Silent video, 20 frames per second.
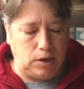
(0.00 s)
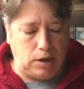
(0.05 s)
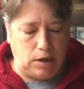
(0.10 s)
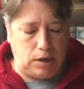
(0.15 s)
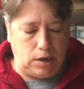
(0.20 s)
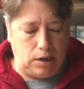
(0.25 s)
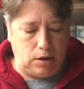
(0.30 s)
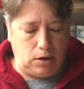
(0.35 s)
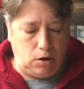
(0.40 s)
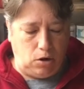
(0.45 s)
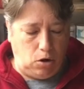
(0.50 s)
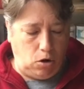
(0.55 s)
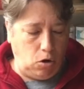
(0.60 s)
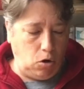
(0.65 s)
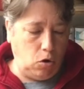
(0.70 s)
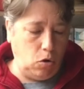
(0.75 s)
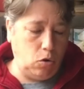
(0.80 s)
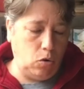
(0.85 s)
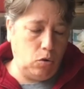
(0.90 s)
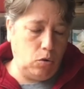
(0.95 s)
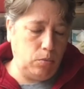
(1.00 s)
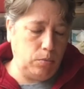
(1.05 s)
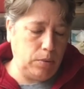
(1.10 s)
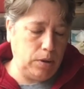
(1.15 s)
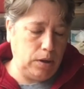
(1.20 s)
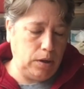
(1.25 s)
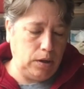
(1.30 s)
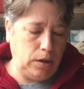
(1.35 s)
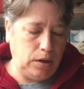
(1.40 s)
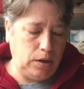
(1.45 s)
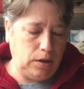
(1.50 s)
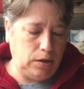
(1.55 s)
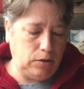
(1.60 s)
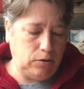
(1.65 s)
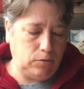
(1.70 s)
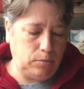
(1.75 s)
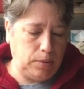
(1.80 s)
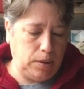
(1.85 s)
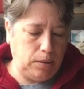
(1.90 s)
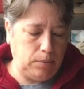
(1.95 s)
at home
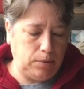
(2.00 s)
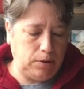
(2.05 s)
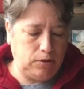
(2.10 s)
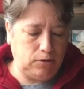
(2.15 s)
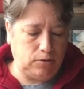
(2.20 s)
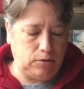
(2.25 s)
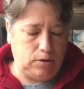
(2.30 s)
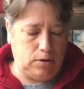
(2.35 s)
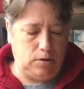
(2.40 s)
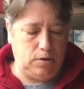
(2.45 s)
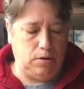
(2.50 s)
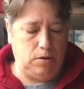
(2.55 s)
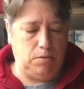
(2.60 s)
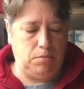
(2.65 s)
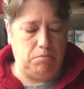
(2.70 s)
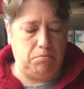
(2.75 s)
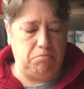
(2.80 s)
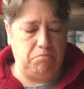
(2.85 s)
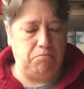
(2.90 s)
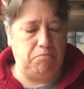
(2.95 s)
is maybe something